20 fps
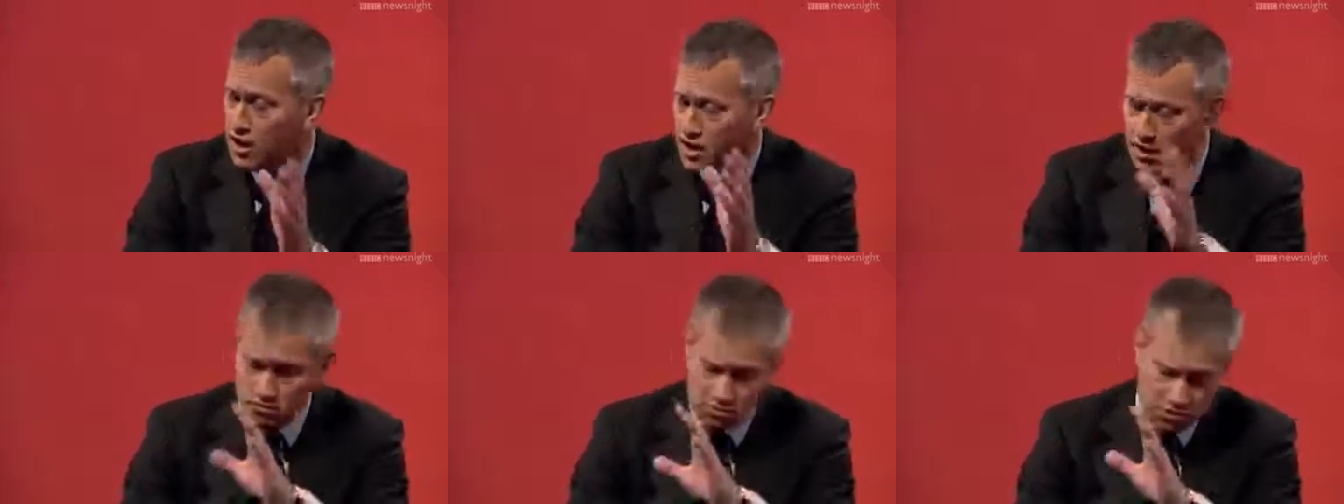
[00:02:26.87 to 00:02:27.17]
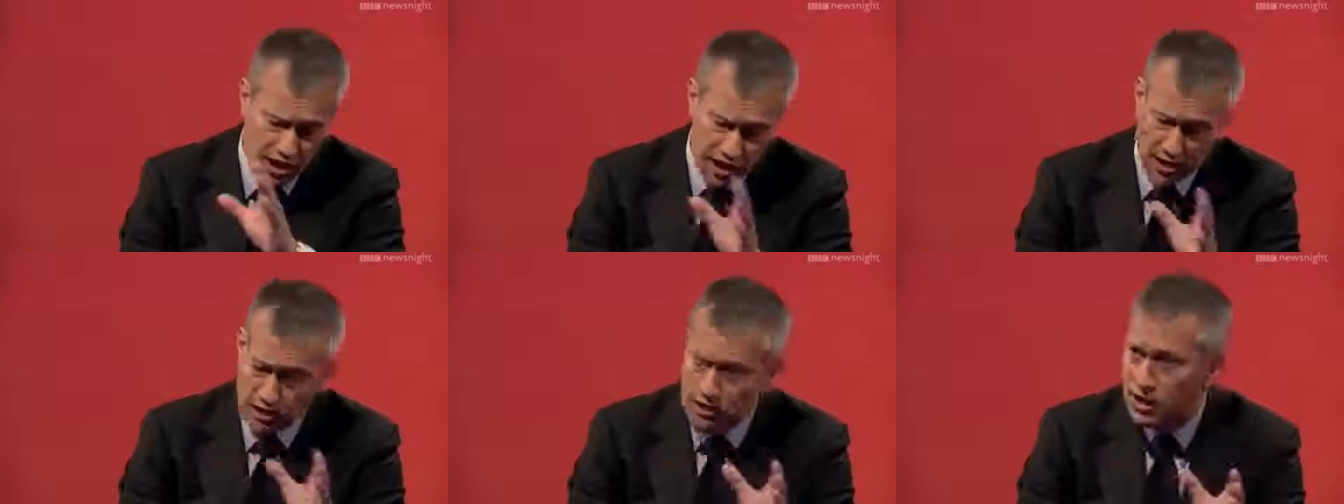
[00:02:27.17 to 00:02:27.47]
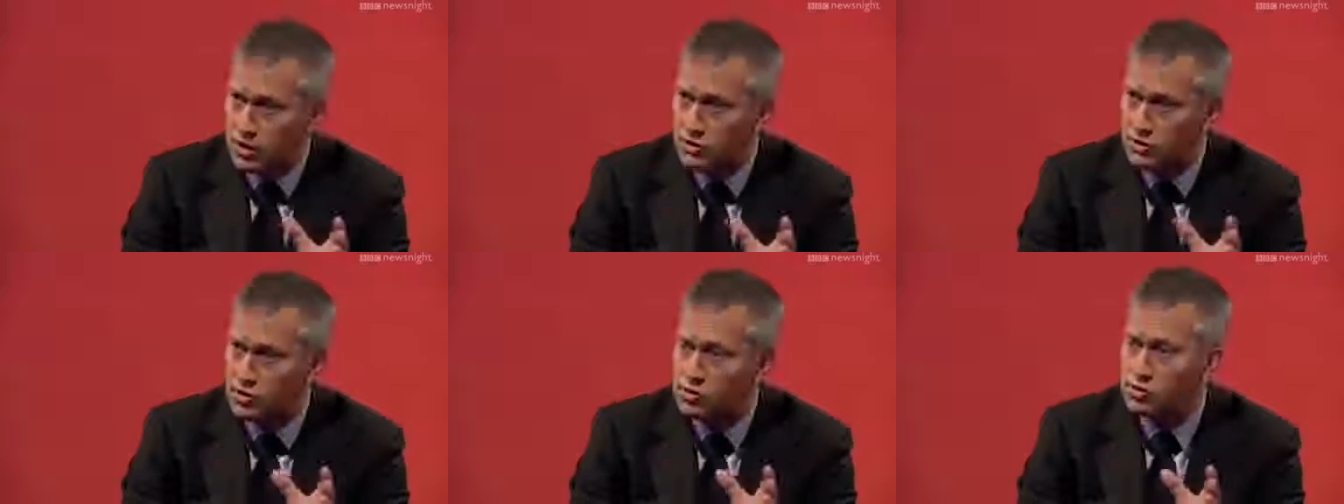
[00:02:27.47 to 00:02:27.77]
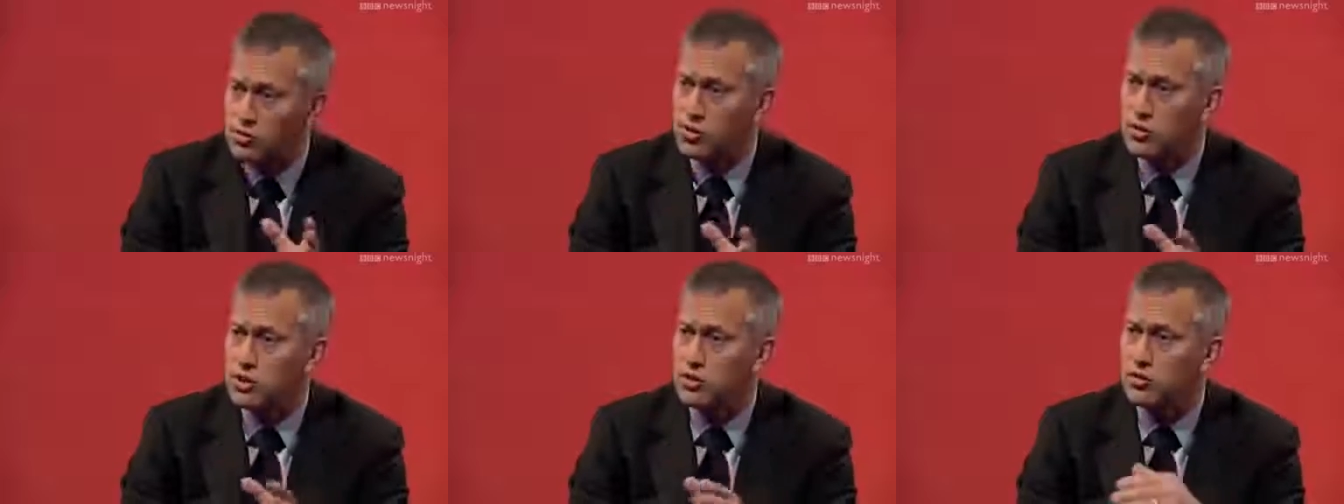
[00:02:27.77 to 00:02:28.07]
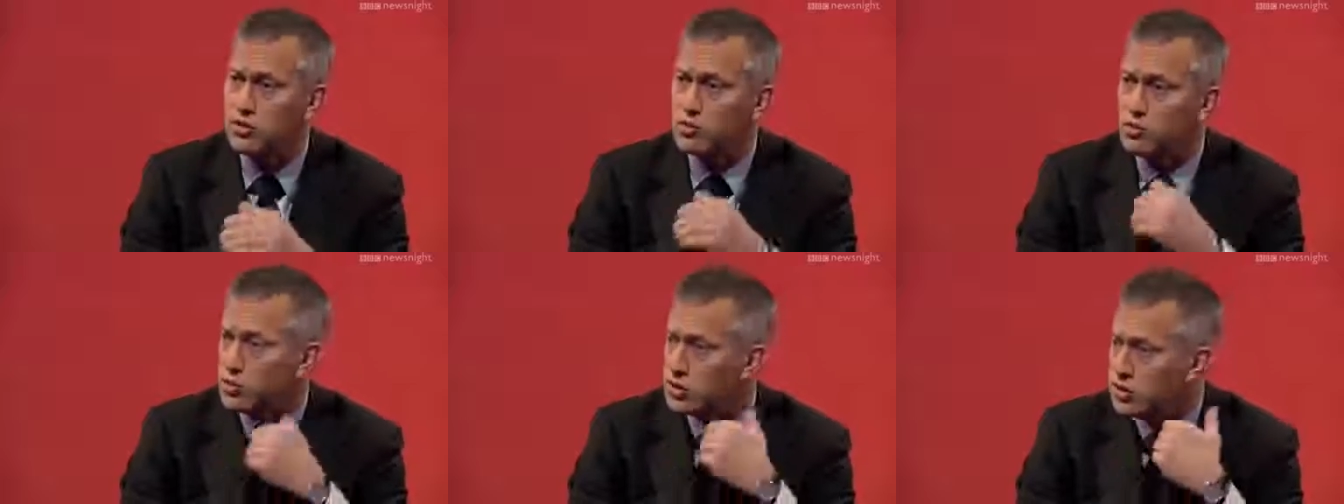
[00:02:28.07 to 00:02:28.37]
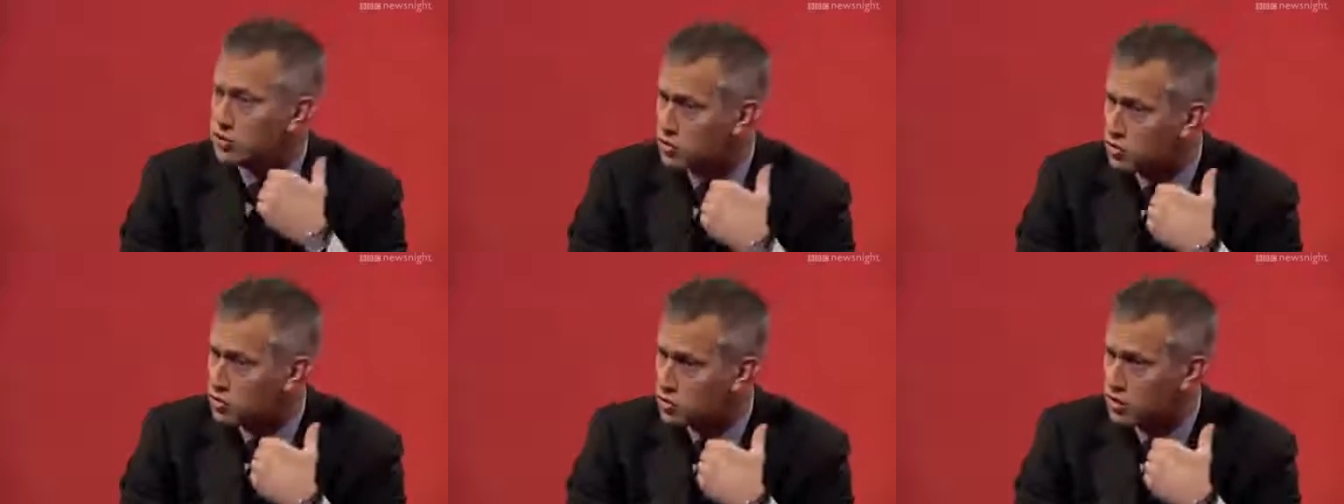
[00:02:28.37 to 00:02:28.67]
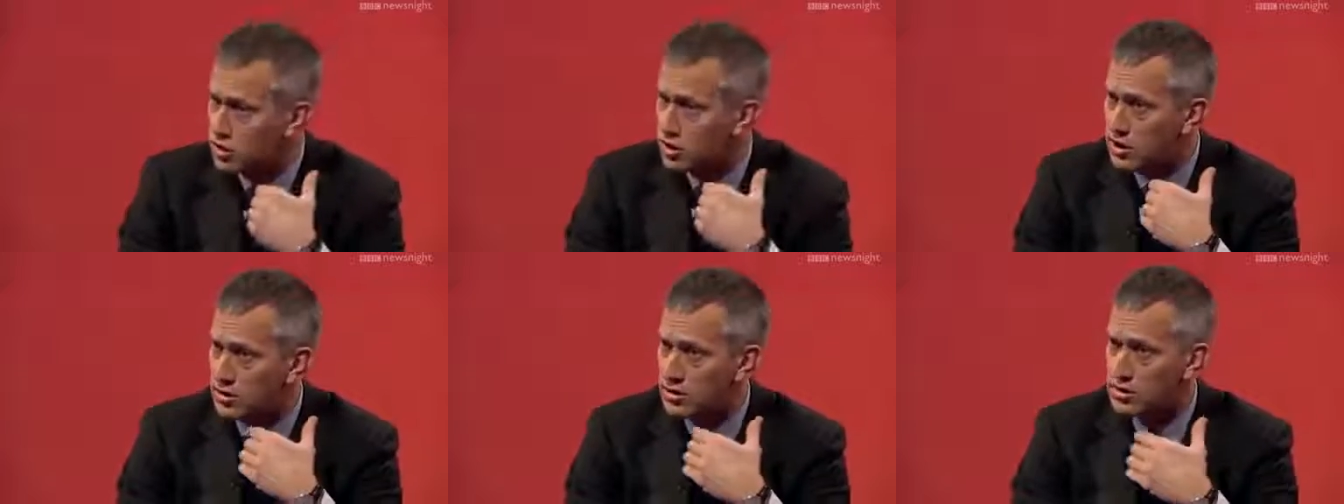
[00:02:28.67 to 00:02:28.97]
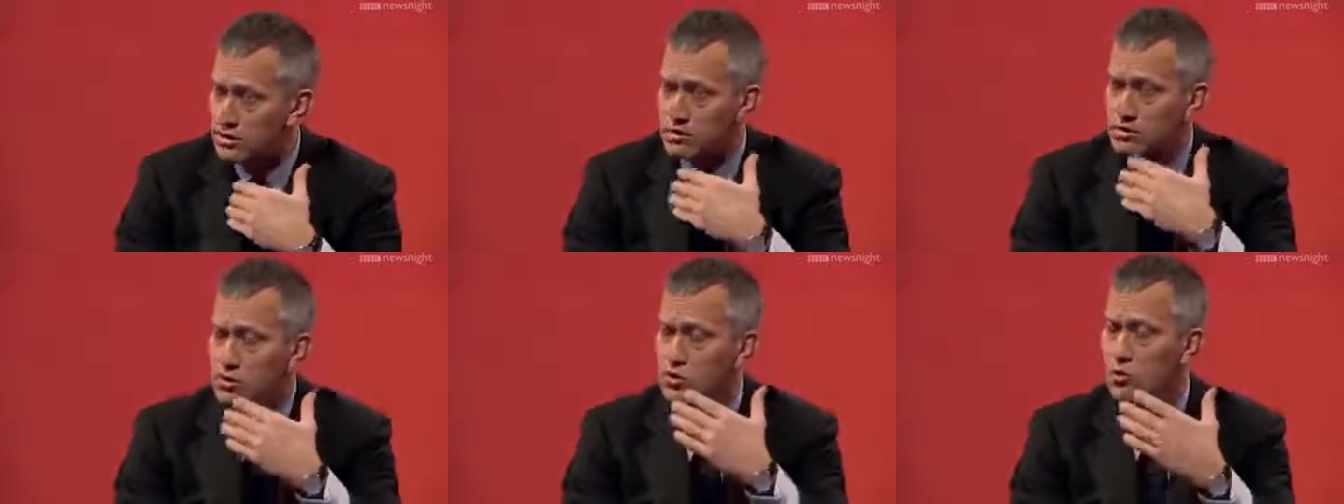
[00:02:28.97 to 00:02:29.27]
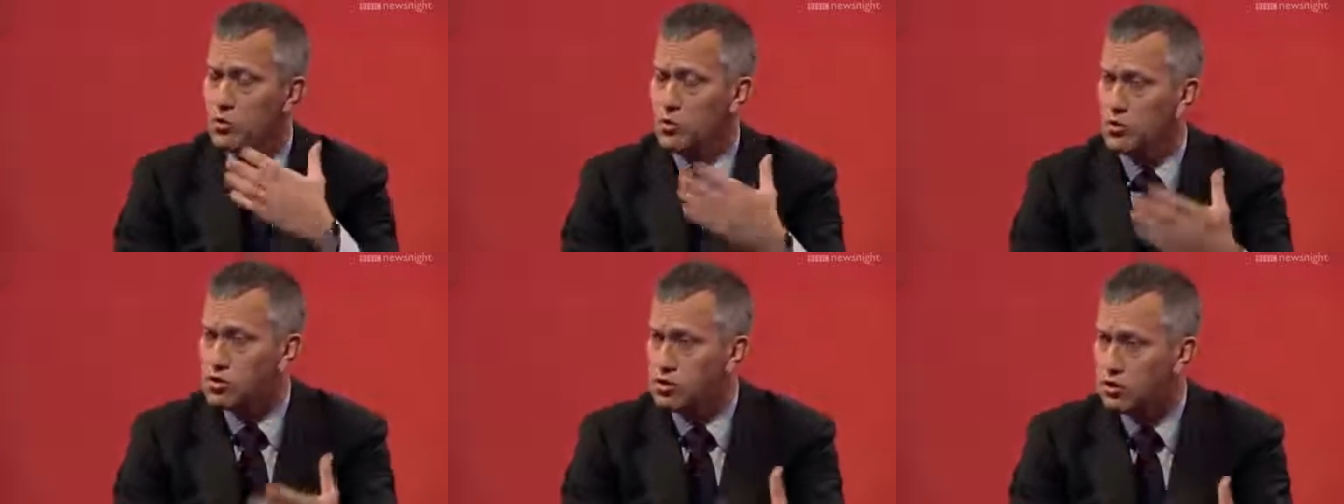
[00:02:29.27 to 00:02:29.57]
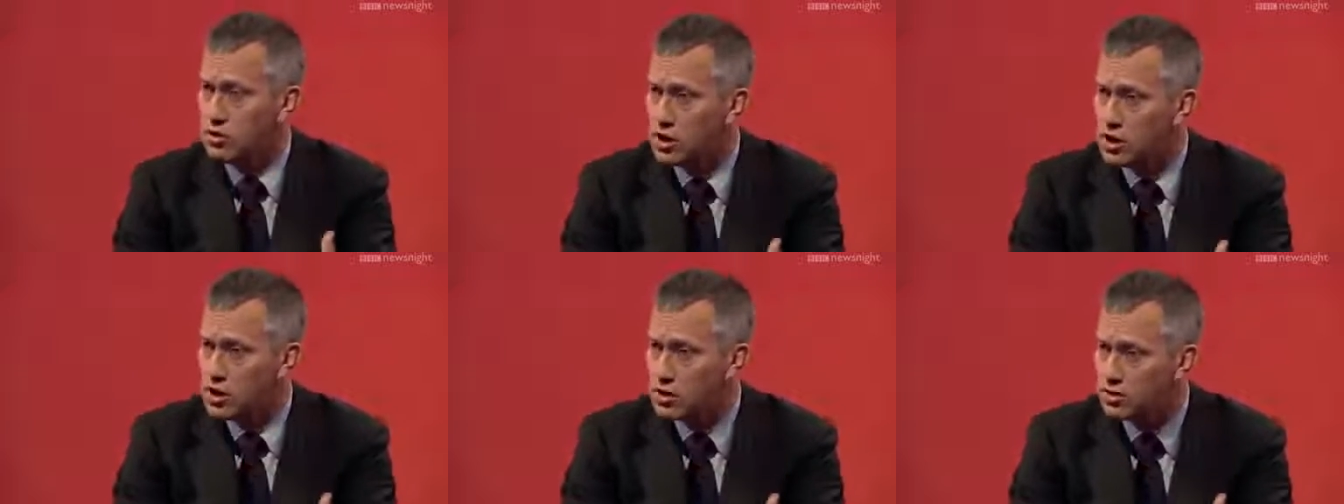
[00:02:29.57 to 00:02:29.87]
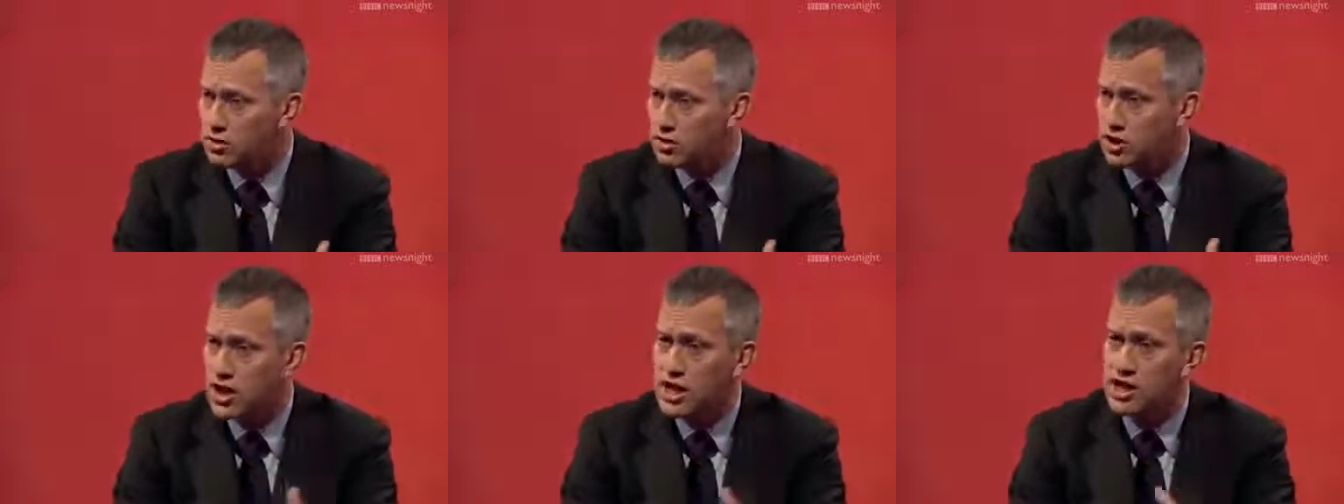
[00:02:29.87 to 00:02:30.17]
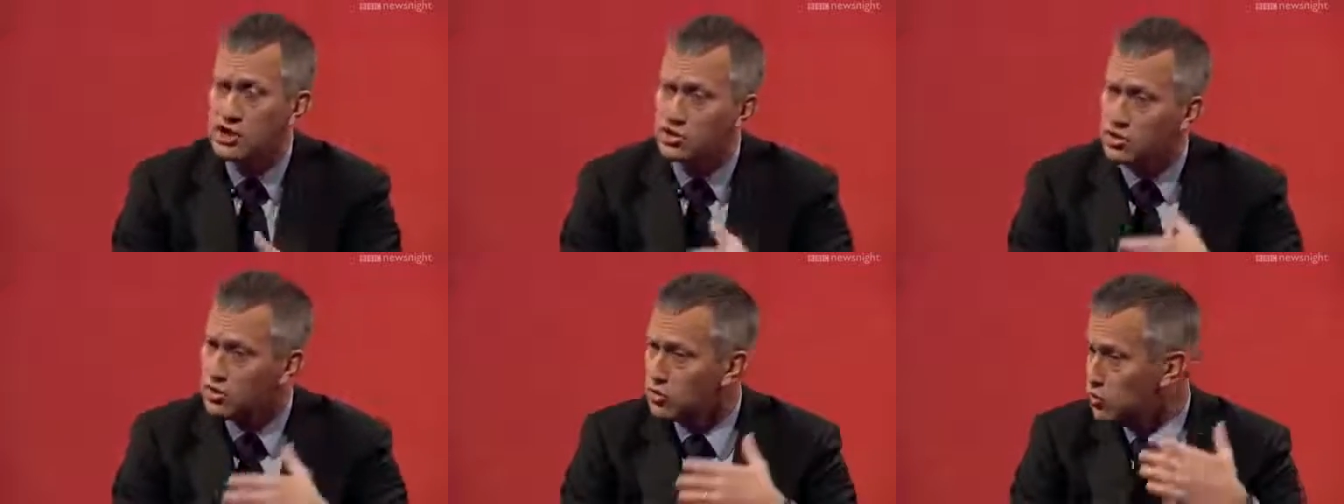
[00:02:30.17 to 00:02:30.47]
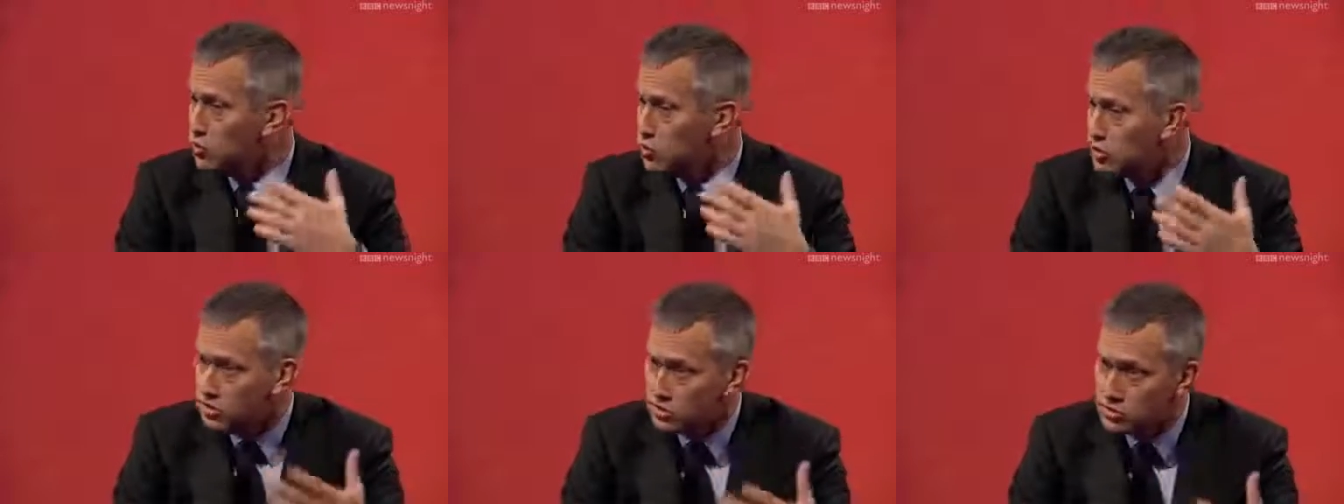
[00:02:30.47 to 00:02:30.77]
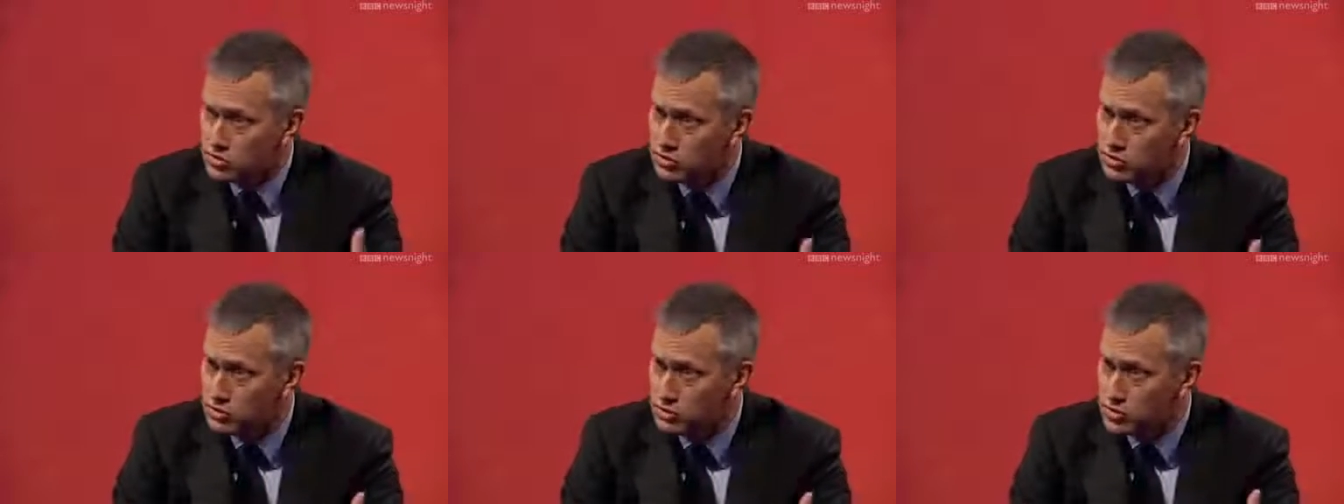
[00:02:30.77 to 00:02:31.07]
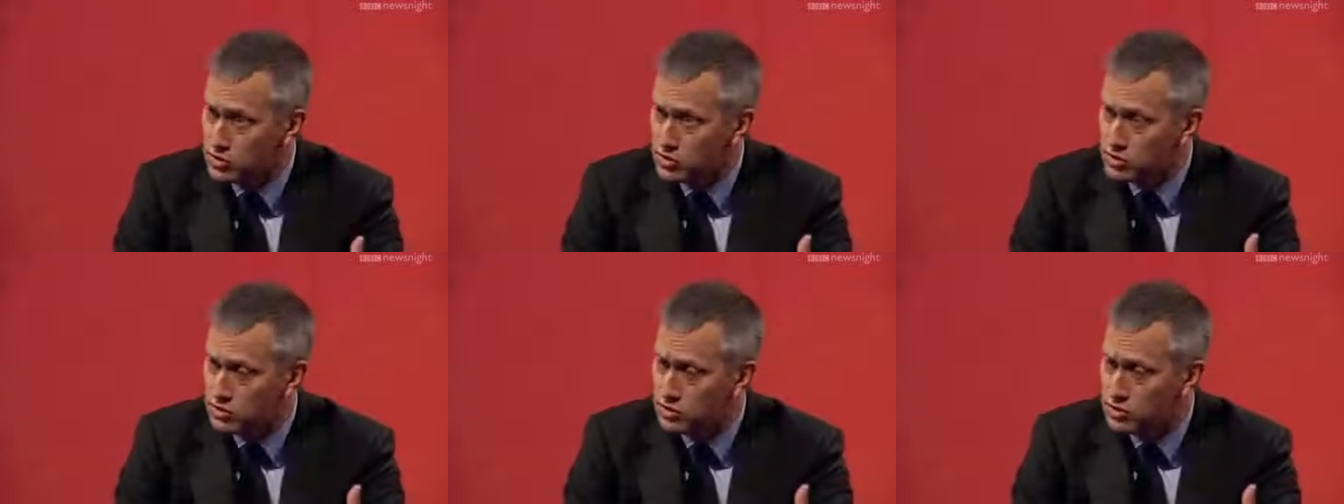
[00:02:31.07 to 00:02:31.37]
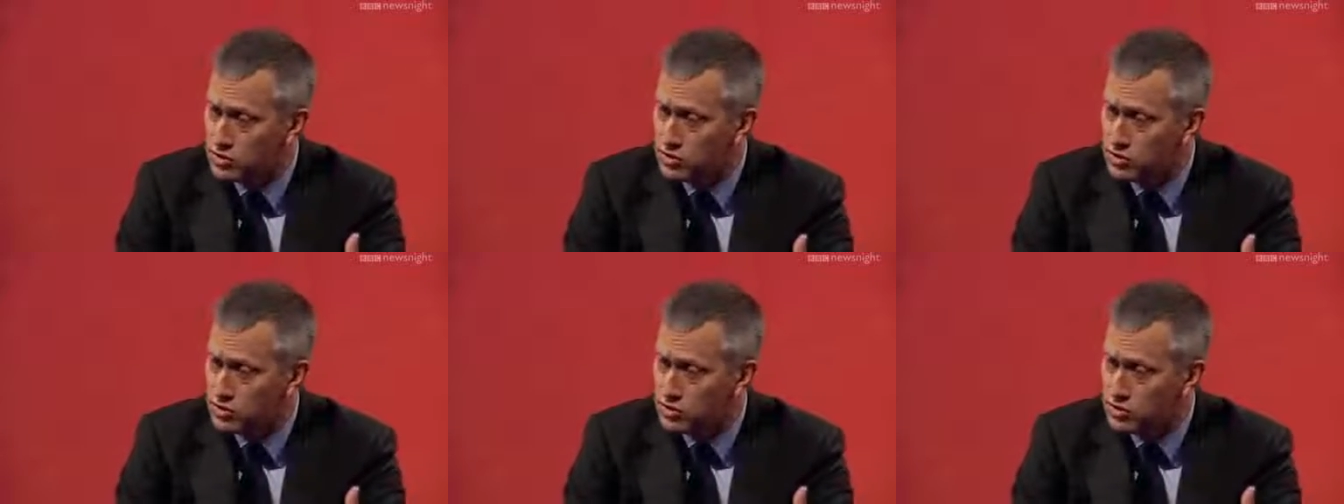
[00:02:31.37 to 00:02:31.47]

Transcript: I, I, I, don't think that we are talking that the world can't change and the world doesn't move,